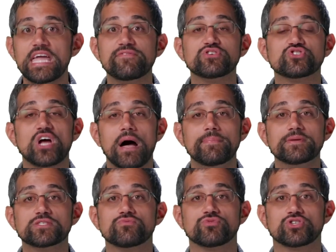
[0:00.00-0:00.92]
If a job
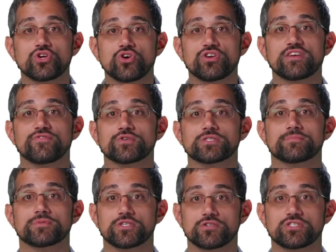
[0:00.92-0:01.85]
isn't returning for
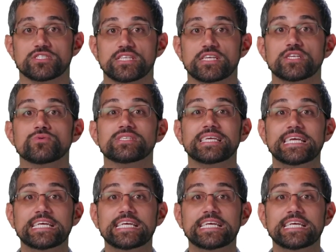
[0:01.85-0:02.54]
some searches that use